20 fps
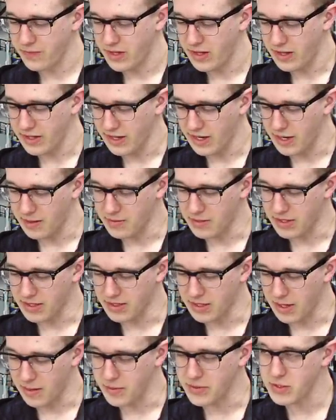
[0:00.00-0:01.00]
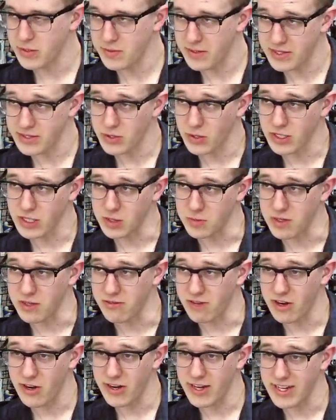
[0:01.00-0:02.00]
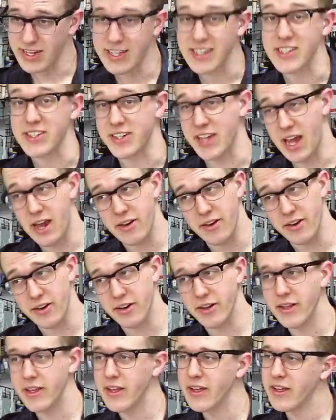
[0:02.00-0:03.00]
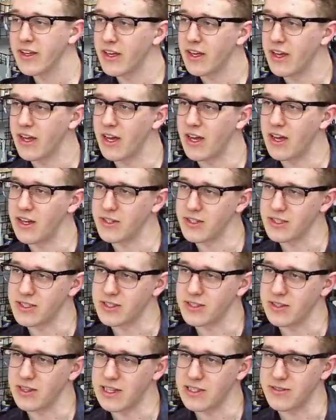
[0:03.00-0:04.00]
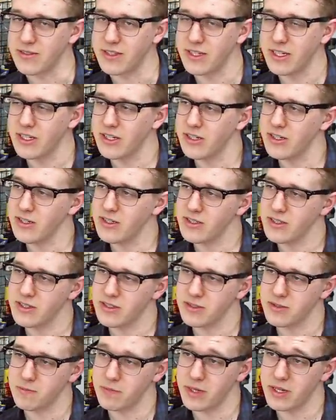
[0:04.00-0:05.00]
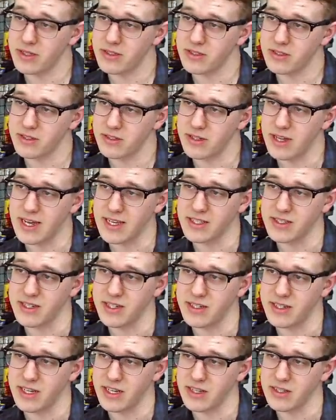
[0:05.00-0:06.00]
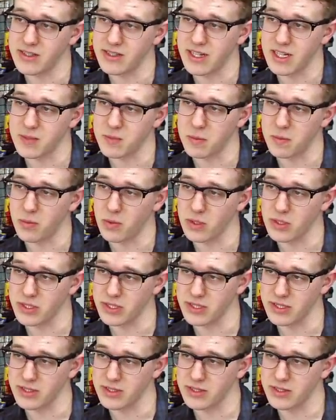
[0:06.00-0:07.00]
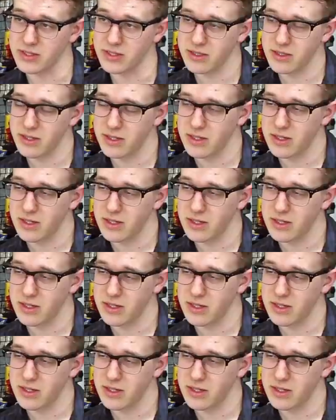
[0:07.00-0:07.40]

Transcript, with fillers: Again, I'm assuming that's going to be very standard, uh, just lots of stickers, but nice details, nice proportions,